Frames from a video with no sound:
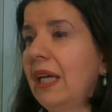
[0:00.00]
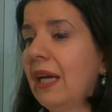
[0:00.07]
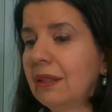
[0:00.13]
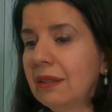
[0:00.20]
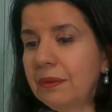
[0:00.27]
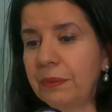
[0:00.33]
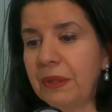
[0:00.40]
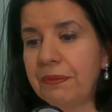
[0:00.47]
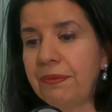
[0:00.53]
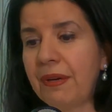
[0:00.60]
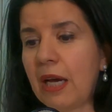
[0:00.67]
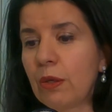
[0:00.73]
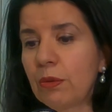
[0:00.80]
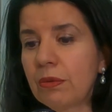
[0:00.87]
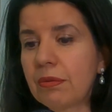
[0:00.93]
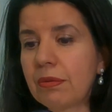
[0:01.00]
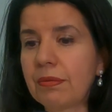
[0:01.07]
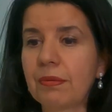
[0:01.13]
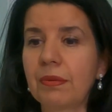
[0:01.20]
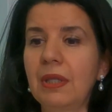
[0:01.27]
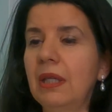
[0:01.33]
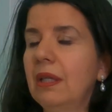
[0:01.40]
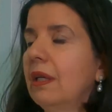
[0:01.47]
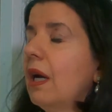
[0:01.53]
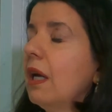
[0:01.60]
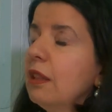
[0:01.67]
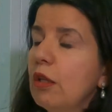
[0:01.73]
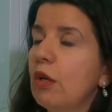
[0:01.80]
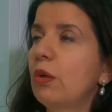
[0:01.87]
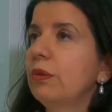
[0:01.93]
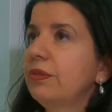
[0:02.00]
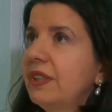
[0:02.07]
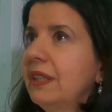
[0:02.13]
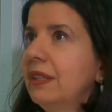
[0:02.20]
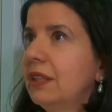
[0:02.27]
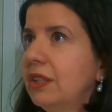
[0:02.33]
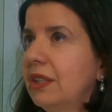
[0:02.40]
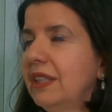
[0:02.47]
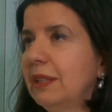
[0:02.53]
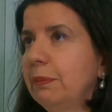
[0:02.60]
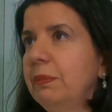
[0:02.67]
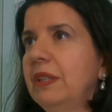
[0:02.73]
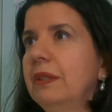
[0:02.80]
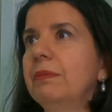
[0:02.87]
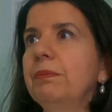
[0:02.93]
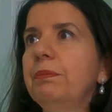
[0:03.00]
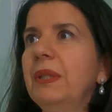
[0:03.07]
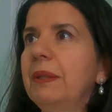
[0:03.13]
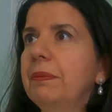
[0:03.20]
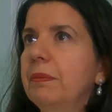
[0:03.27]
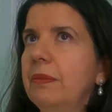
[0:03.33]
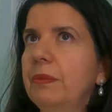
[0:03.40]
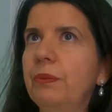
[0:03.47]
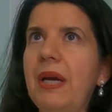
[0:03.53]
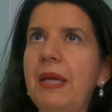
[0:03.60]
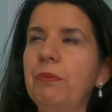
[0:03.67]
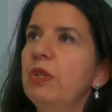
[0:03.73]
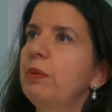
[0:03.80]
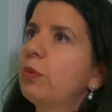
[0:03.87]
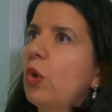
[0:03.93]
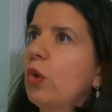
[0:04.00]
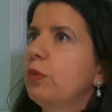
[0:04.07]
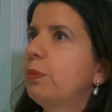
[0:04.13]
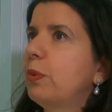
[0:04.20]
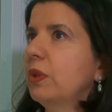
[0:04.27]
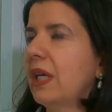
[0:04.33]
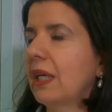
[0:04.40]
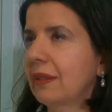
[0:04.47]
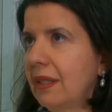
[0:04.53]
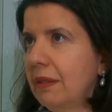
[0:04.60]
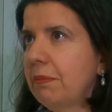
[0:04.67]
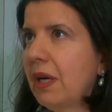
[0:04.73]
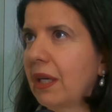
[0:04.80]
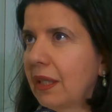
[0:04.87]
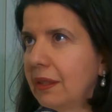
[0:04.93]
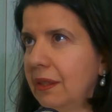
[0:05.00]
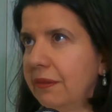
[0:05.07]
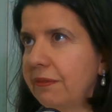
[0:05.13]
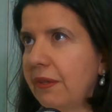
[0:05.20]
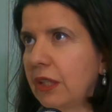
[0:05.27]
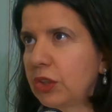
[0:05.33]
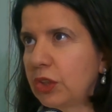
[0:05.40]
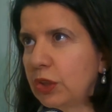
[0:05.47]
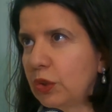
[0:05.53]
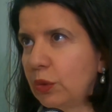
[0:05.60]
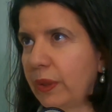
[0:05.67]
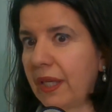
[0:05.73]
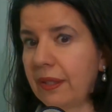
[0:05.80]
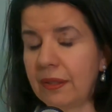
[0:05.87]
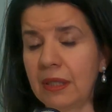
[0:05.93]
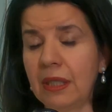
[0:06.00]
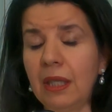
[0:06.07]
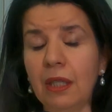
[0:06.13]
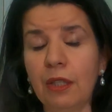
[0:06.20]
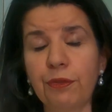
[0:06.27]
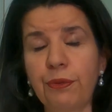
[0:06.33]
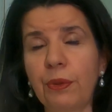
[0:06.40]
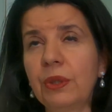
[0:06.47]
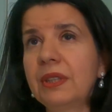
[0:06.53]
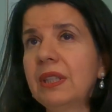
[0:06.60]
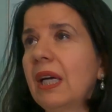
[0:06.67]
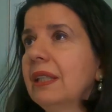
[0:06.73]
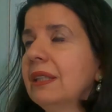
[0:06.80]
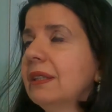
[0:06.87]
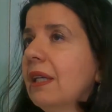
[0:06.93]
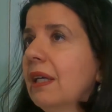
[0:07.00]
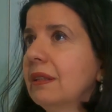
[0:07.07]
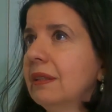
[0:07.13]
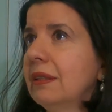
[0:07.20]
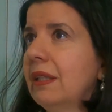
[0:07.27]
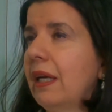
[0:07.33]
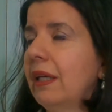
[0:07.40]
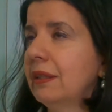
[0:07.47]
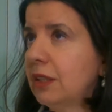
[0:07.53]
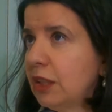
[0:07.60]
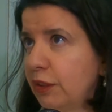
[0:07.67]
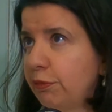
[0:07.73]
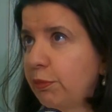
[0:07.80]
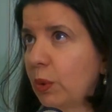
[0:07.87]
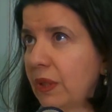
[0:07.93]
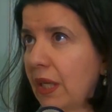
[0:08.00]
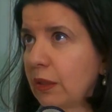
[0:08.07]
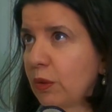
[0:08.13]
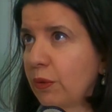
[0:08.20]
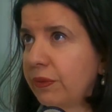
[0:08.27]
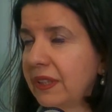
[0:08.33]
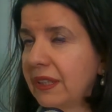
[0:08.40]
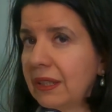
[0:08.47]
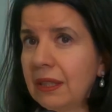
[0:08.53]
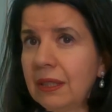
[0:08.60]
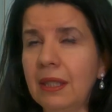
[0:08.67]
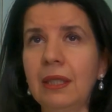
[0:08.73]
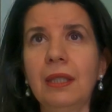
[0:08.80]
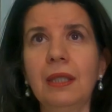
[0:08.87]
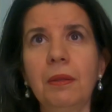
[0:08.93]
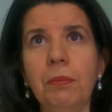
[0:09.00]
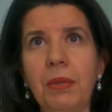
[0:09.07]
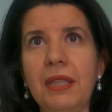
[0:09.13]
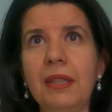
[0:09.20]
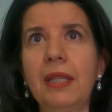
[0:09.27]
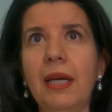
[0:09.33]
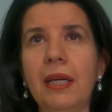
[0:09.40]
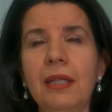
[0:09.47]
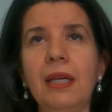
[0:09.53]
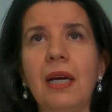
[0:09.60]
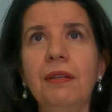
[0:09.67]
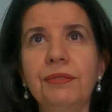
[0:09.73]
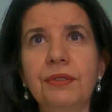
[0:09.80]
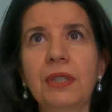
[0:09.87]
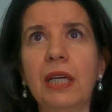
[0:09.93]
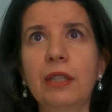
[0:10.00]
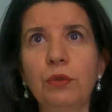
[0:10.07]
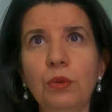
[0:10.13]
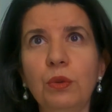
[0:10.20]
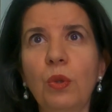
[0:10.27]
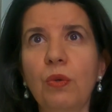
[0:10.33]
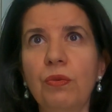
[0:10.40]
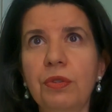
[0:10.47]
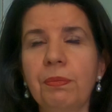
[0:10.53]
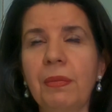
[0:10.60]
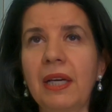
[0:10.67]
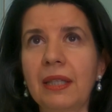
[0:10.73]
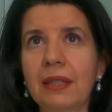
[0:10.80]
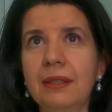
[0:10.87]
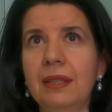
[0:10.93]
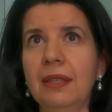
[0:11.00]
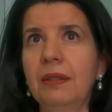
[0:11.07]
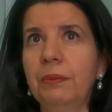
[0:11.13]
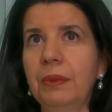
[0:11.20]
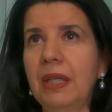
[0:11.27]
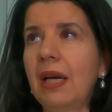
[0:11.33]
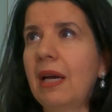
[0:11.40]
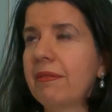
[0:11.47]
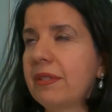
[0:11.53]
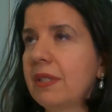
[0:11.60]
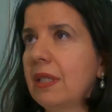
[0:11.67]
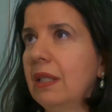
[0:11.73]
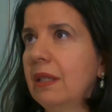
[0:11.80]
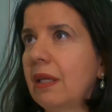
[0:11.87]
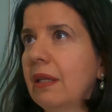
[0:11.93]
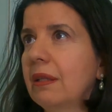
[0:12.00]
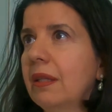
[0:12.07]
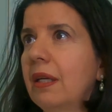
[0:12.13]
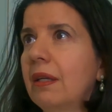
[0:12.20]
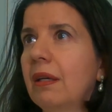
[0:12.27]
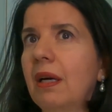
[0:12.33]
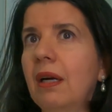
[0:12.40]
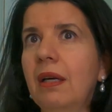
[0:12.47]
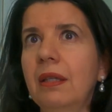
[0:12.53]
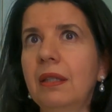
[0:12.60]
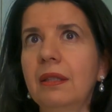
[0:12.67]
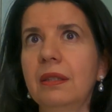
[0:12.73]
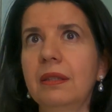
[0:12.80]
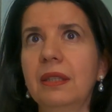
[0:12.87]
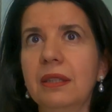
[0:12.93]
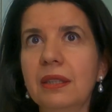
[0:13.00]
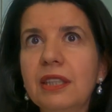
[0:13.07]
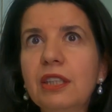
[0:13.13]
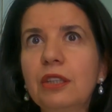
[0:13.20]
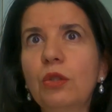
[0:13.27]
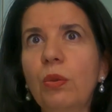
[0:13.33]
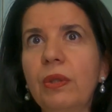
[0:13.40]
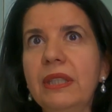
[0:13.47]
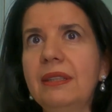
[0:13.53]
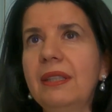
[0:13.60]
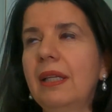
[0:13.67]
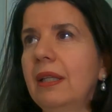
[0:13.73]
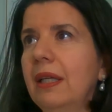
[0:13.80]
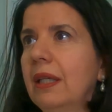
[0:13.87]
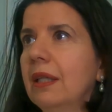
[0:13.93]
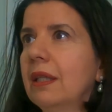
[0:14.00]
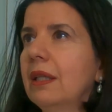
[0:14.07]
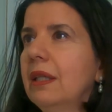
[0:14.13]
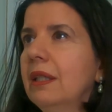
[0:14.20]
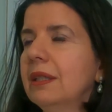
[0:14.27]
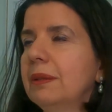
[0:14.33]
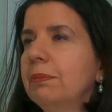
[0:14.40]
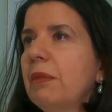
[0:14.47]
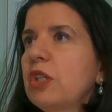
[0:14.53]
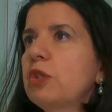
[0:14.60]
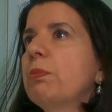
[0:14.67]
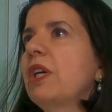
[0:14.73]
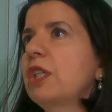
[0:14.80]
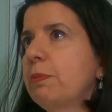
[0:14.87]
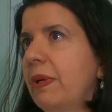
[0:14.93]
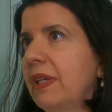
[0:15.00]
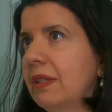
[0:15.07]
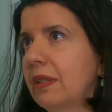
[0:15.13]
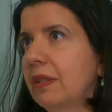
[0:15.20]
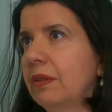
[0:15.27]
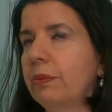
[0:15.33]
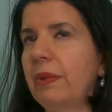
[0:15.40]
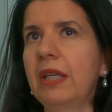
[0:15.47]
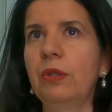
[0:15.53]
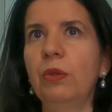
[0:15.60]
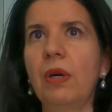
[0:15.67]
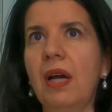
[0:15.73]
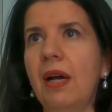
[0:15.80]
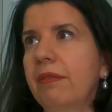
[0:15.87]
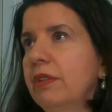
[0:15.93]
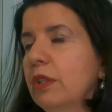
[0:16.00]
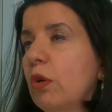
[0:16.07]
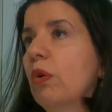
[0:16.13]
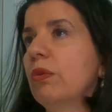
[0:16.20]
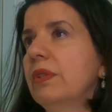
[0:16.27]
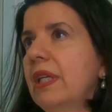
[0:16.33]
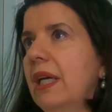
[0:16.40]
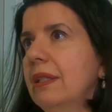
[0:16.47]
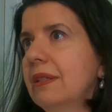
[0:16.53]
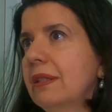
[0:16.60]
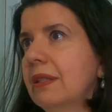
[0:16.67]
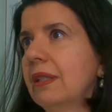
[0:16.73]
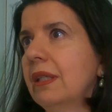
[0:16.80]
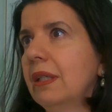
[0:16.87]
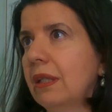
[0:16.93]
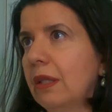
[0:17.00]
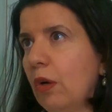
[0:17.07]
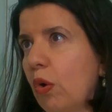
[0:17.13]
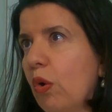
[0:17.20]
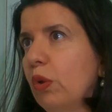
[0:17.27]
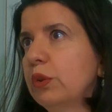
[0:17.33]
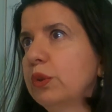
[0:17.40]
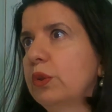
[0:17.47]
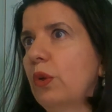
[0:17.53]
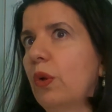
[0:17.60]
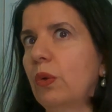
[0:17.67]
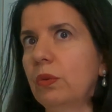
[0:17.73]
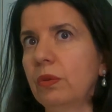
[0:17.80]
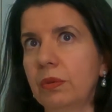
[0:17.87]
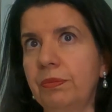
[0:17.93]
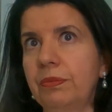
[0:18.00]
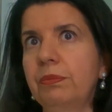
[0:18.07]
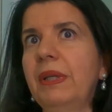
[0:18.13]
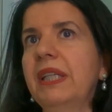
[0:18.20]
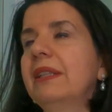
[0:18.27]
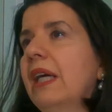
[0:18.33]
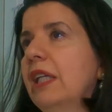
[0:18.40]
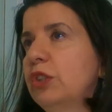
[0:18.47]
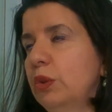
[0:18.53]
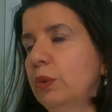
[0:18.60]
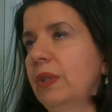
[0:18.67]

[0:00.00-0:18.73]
And we found a lot of synergies when we brought product and marketing functions together. First, I started as Chief Product Officer, but then after I took over marketing, we have seen that the storytelling is much, much better when you have the content also attached to